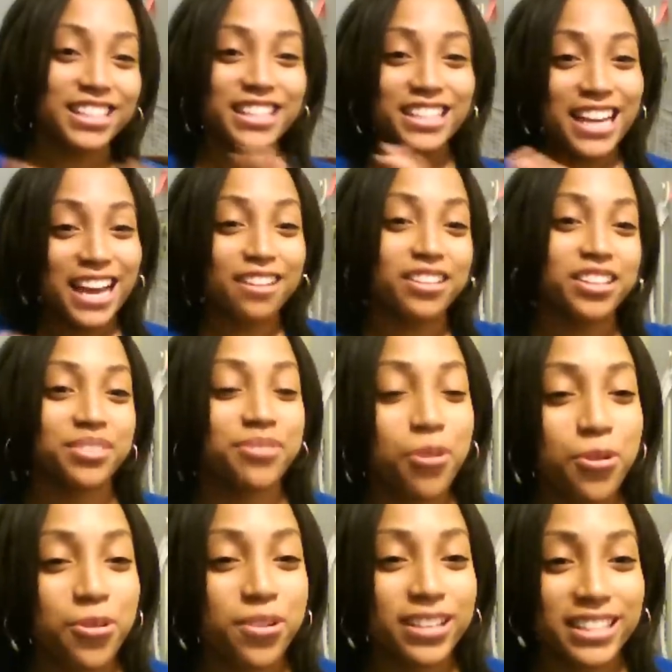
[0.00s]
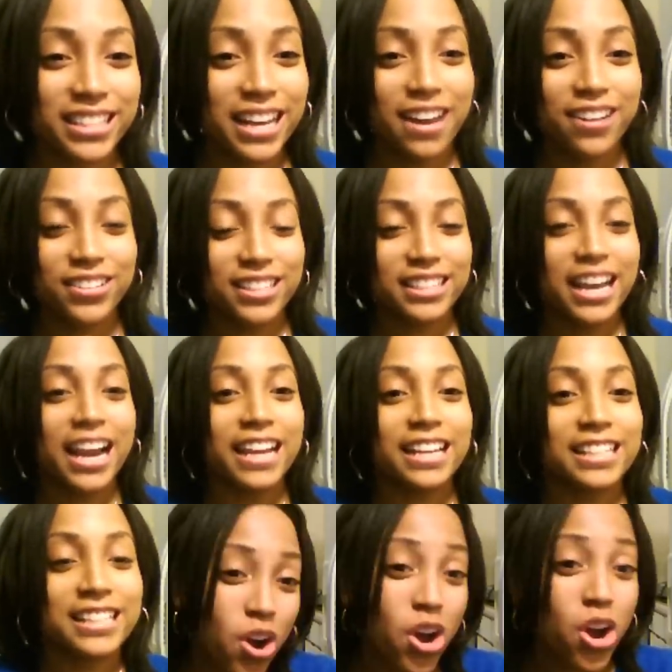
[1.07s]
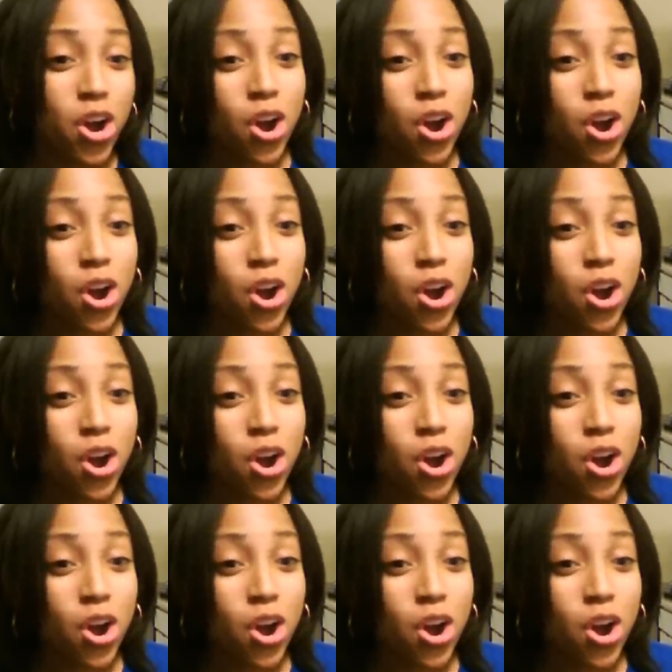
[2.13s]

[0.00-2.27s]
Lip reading: It just sounds cool and it sounds nice.